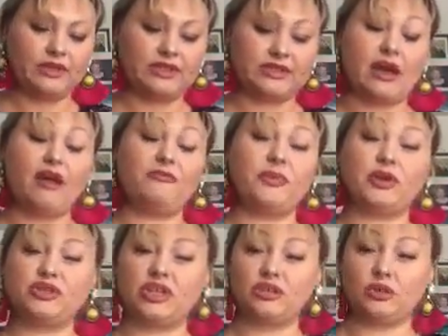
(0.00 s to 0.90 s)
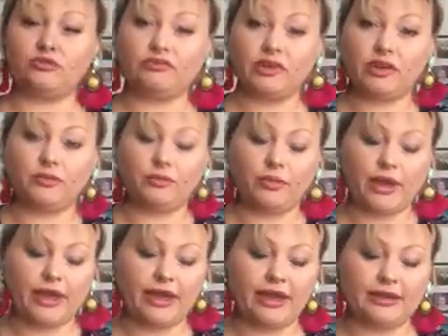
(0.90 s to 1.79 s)
stuff, because I don't really
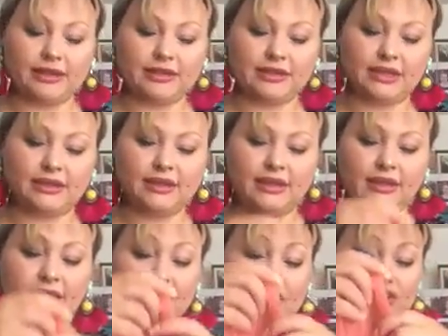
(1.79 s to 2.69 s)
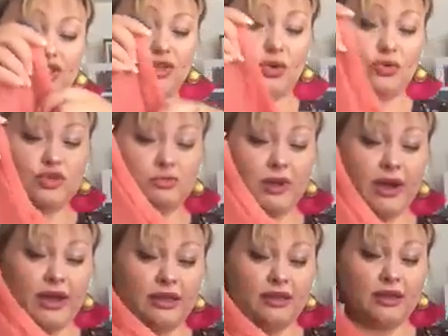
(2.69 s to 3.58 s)
wear anything that shows
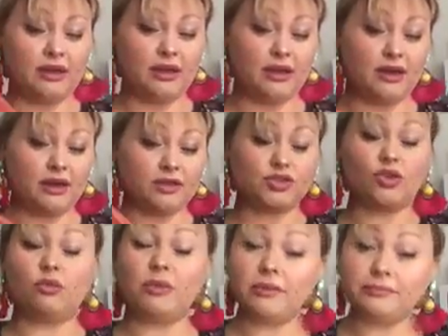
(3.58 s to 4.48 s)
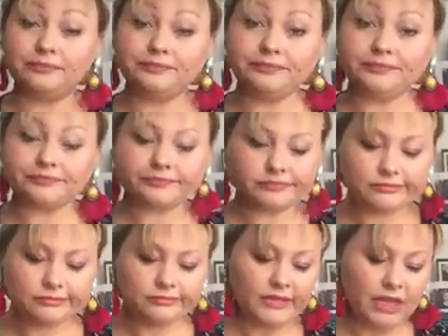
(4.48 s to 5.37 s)
my tummy.
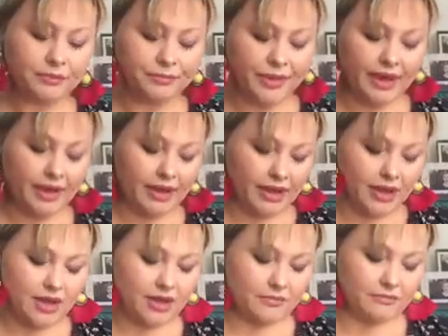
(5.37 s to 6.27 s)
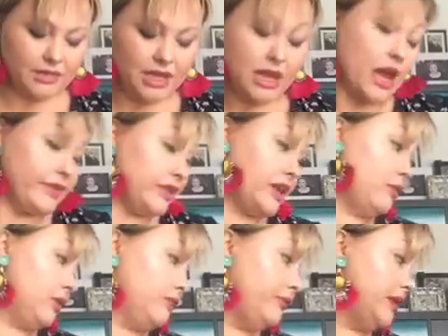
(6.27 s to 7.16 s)
But I think
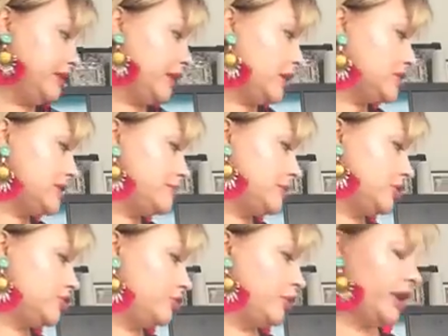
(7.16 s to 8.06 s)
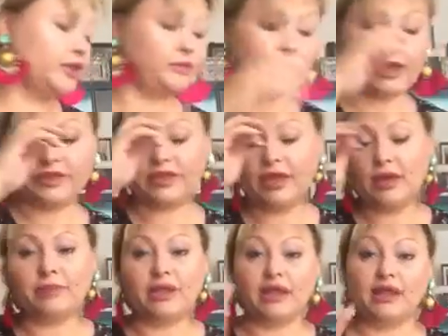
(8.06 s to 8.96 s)
I will find out something to wear it with.
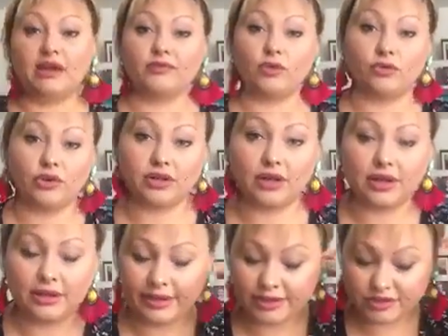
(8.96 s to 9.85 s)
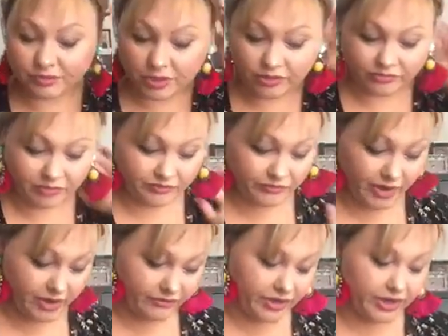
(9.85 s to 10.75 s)
But I love coral color. It's one of my
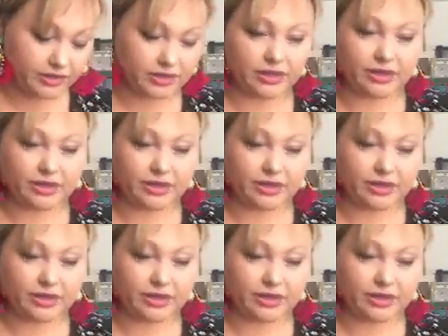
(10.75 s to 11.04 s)
favorite.